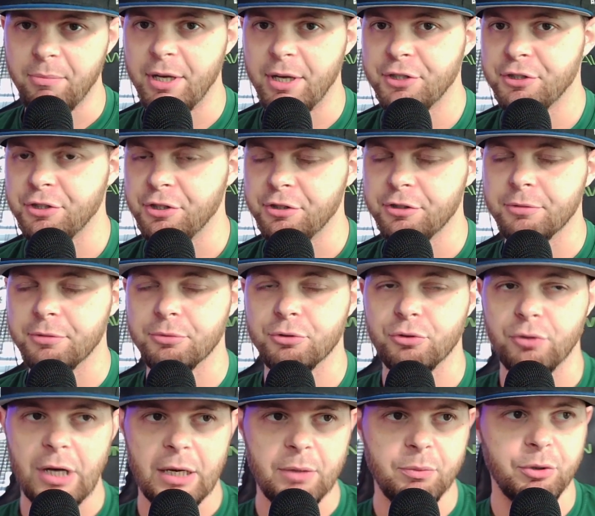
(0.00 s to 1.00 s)
Make sure you're
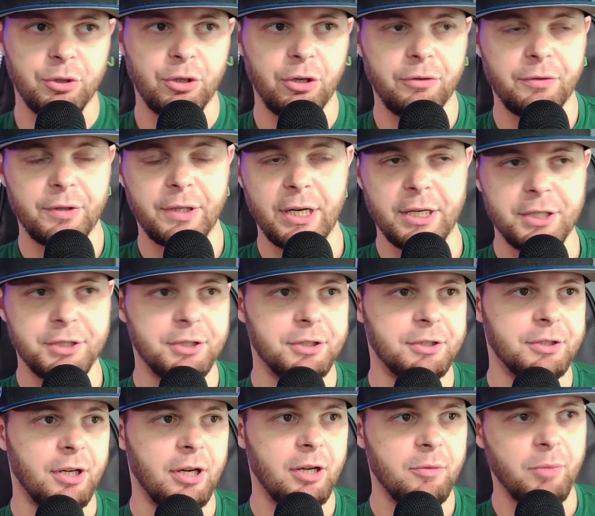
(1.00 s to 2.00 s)
subscribed with notifications
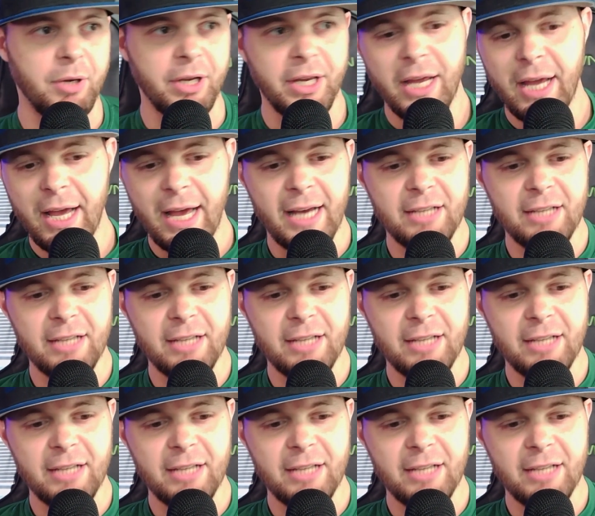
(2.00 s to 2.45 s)
on. But as